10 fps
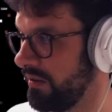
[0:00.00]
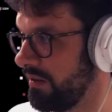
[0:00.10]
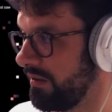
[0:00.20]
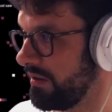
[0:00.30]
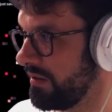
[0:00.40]

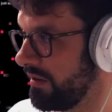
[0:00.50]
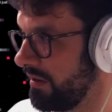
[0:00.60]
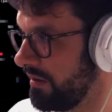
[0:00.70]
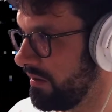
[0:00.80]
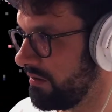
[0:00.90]

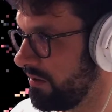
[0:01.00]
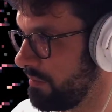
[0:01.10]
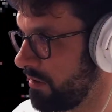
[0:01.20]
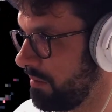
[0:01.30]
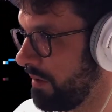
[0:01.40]
the stream
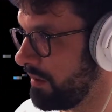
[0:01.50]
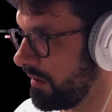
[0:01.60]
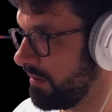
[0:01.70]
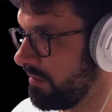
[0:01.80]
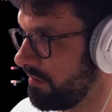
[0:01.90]
to
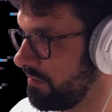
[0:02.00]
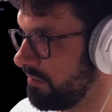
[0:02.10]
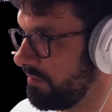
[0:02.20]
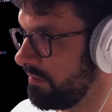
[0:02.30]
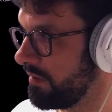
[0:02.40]
public?
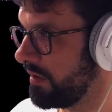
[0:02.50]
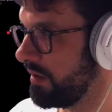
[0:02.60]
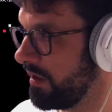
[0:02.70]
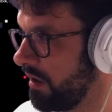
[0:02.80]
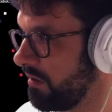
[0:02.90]

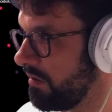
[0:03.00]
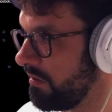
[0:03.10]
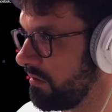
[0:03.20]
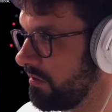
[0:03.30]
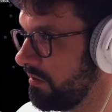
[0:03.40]

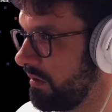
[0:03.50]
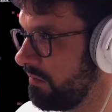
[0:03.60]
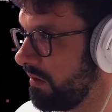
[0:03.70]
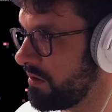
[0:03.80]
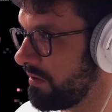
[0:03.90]
Oh, cool.
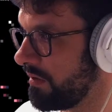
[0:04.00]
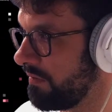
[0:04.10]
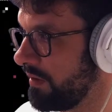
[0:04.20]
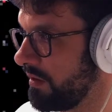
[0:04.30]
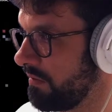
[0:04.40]
Watch this
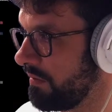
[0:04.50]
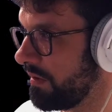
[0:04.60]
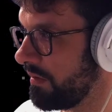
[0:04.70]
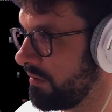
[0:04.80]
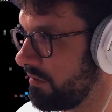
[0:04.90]
video with
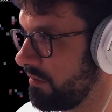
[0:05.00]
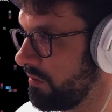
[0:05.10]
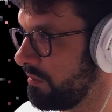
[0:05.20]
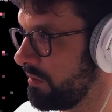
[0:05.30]
this group.